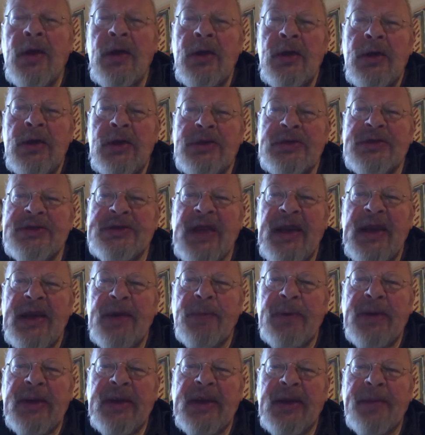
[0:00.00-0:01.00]
Today
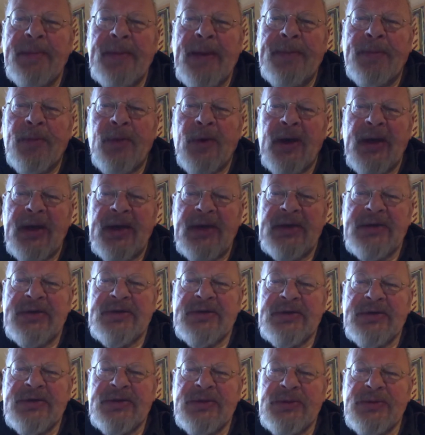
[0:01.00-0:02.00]
we commemorate
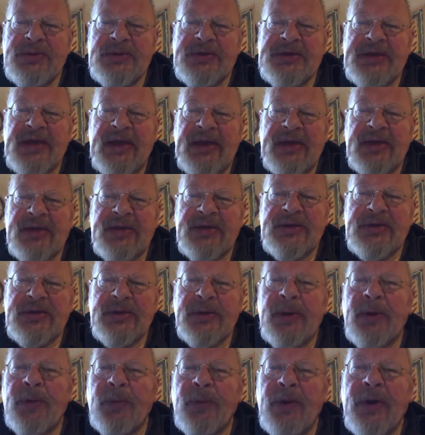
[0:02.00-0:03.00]
two saints
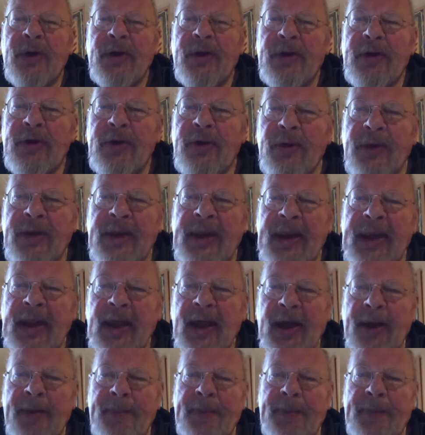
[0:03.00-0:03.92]
who are worth looking up